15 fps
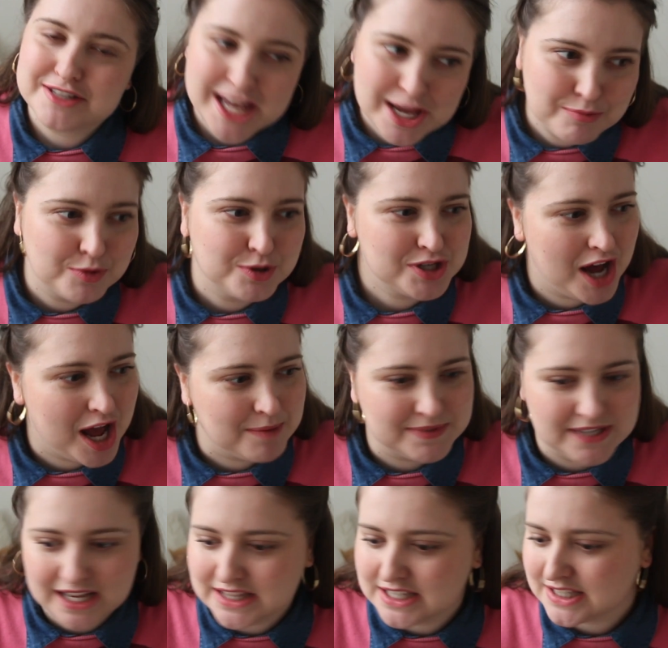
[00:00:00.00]
Take more time.
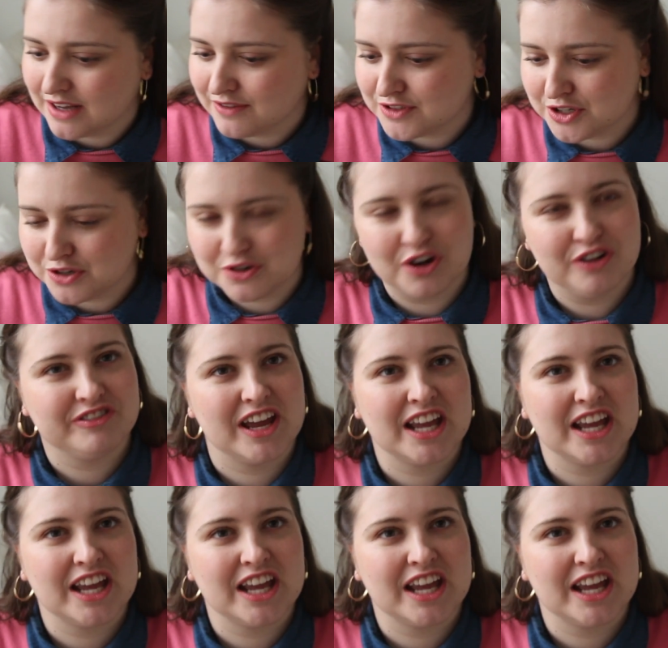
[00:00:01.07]
Take this afternoon off.